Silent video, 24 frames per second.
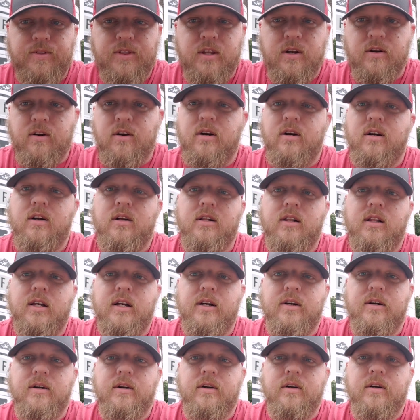they're
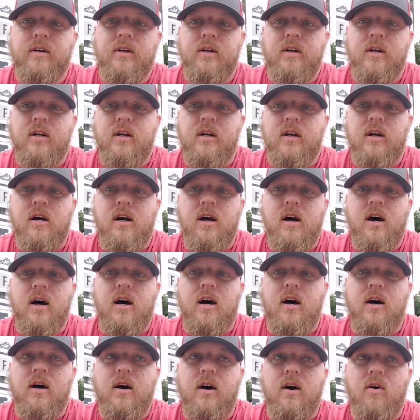unclear
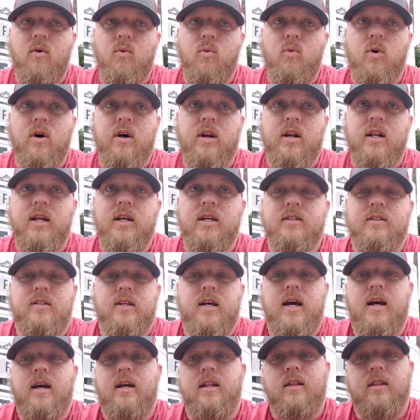of what it is
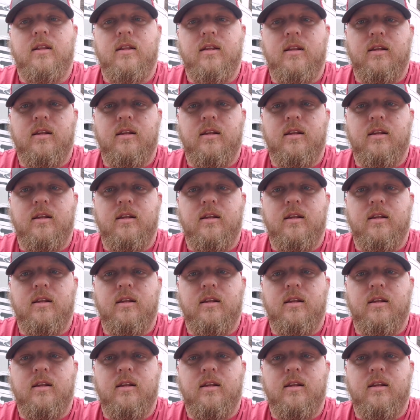that